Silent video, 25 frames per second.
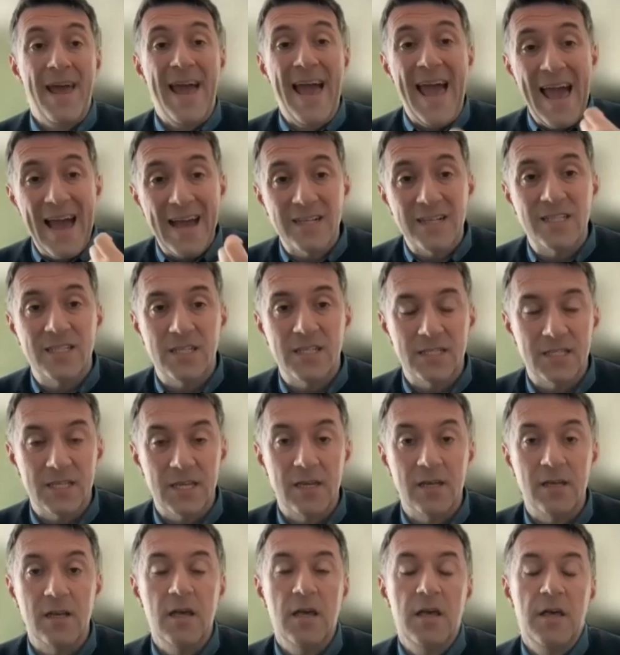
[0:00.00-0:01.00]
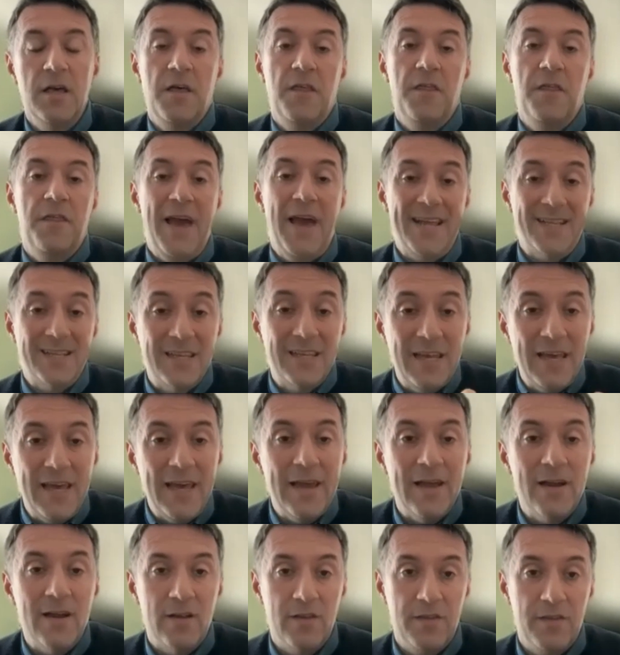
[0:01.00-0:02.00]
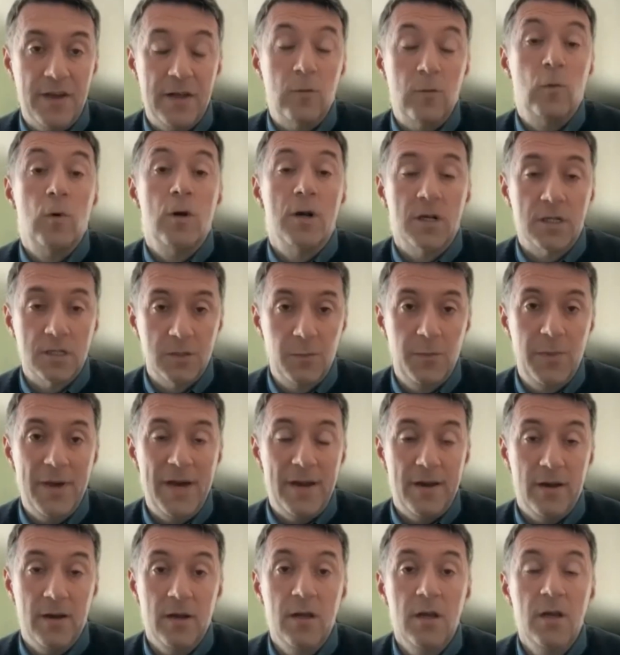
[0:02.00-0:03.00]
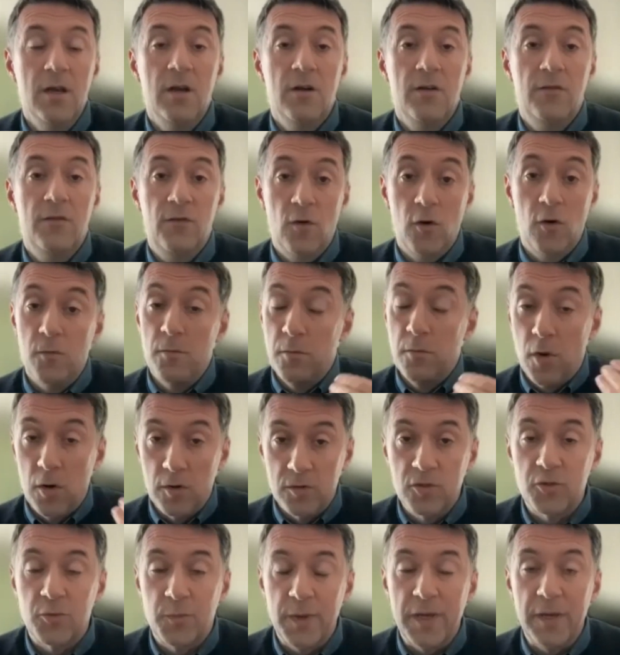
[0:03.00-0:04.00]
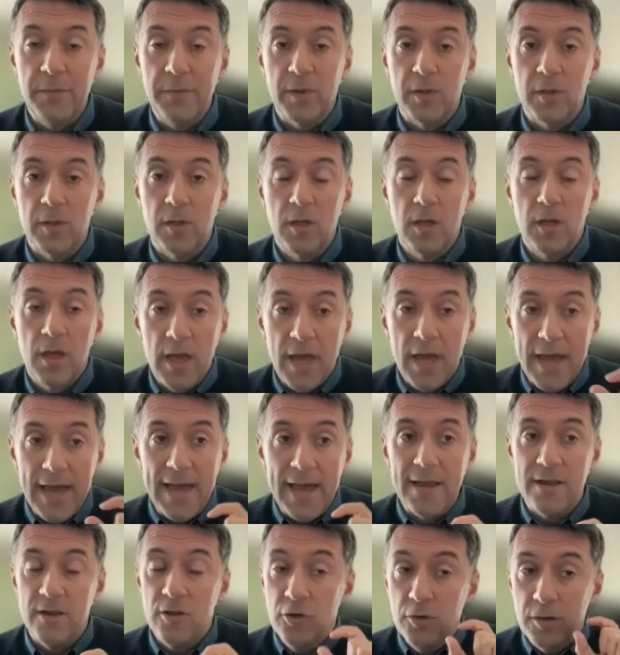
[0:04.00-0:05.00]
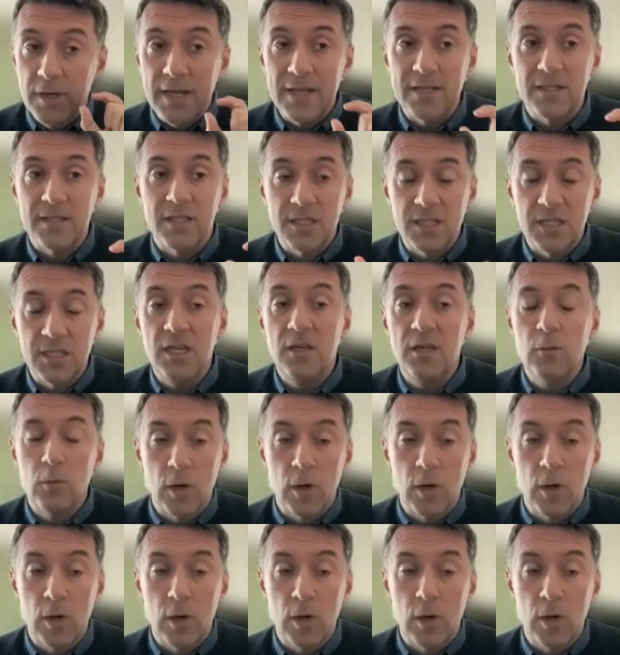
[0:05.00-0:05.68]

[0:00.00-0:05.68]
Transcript: accessing that care that works better for most people. And you can see